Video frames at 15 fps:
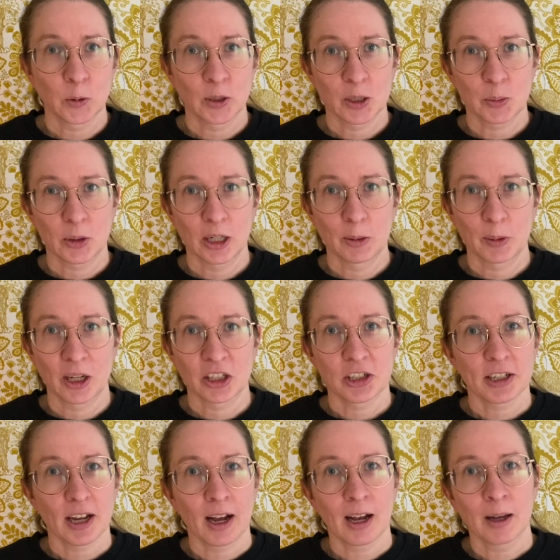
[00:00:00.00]
was pretty much
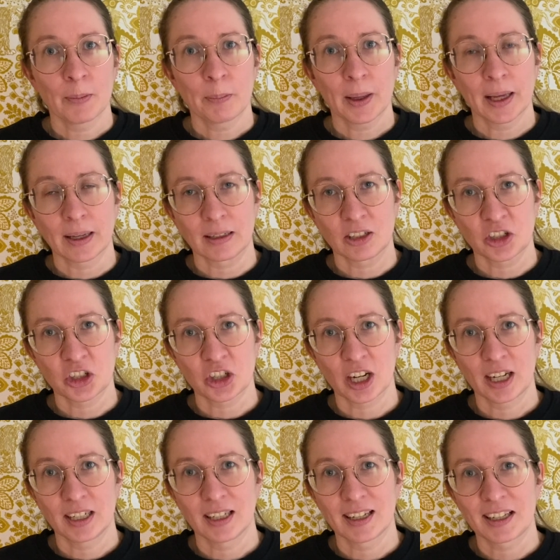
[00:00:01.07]
up and
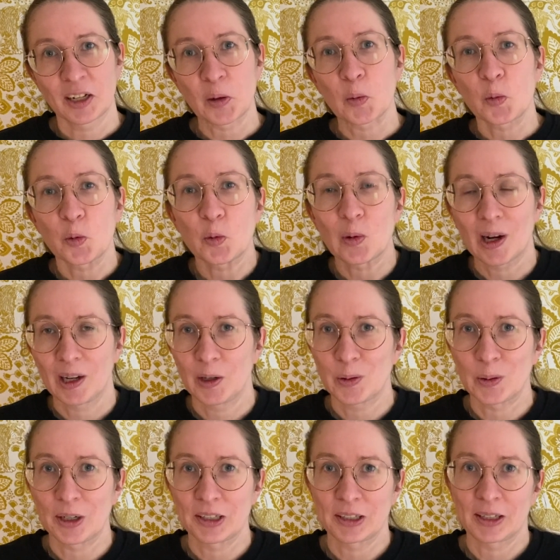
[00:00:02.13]
shining right
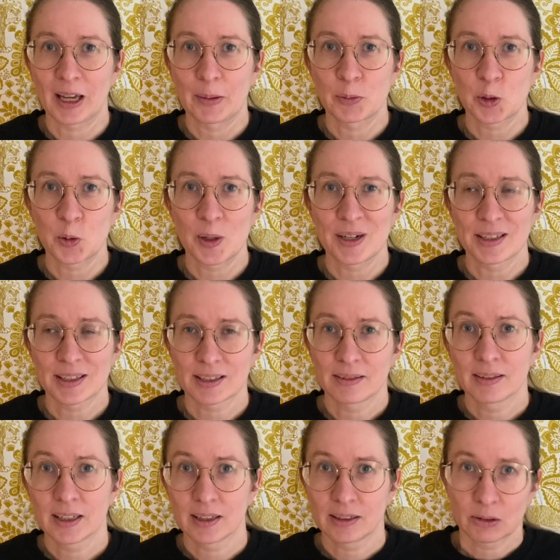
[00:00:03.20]
where the camera was, and
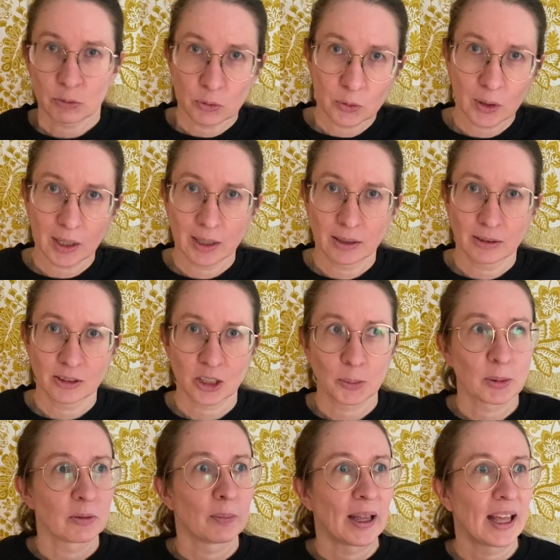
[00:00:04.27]
then right on top
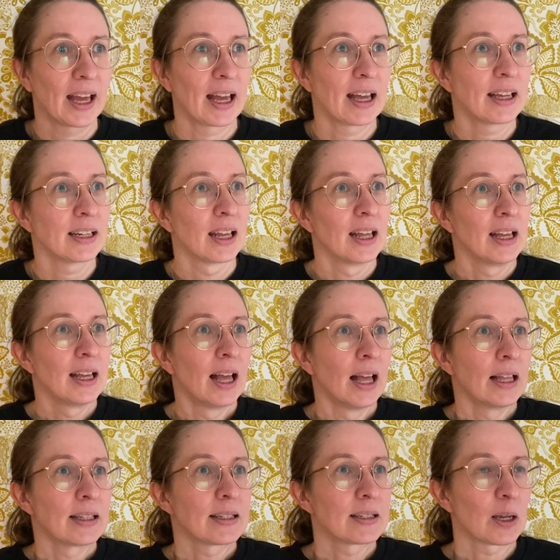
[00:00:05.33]
of my head.
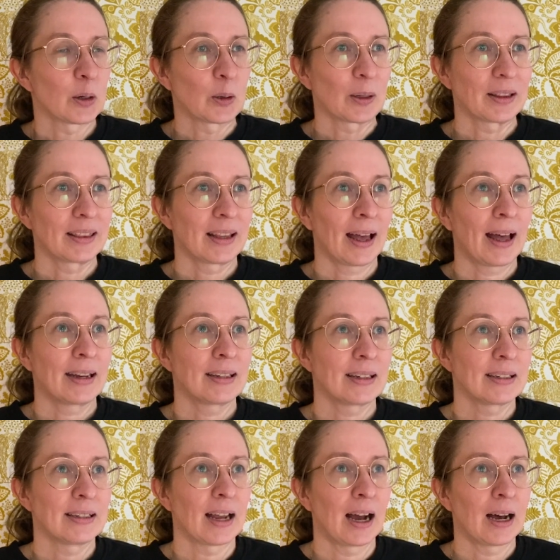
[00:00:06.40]
So that
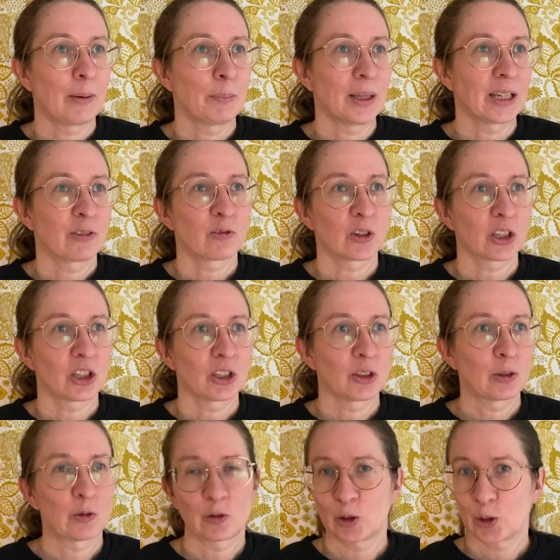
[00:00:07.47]
did not make for
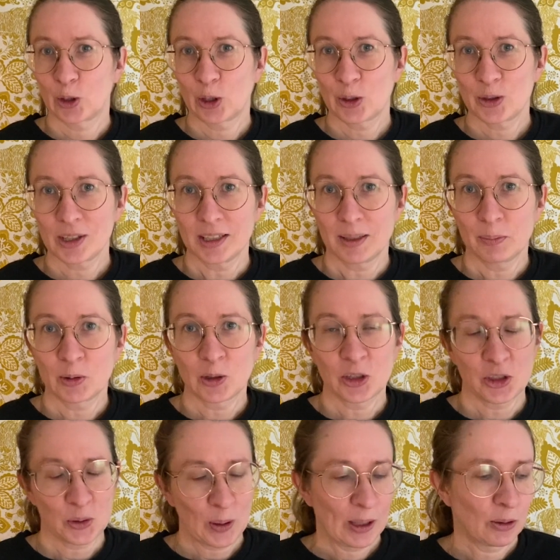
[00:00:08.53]
good photos anymore.
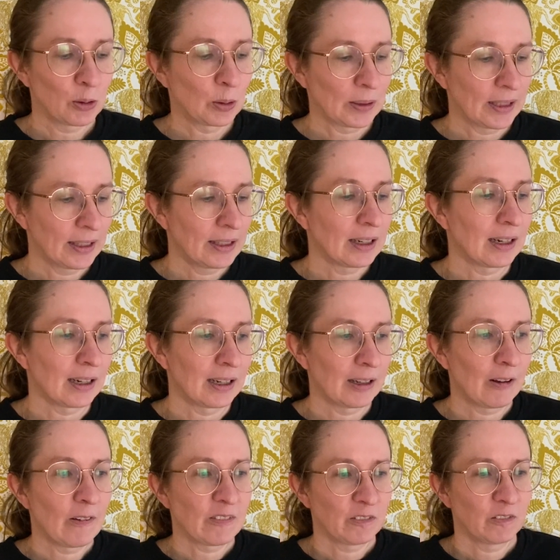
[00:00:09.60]
So I only
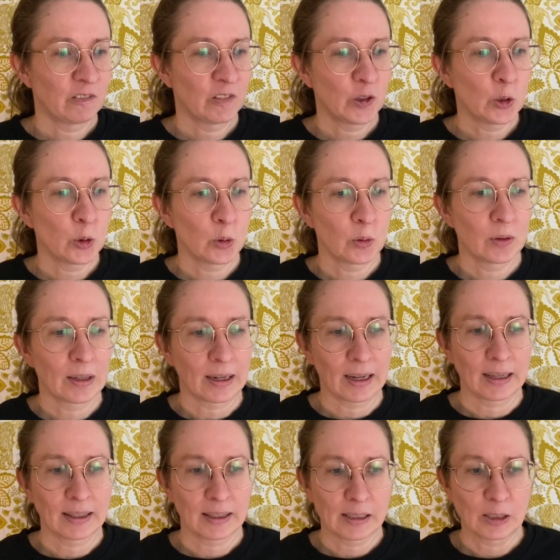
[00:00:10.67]
got few that I can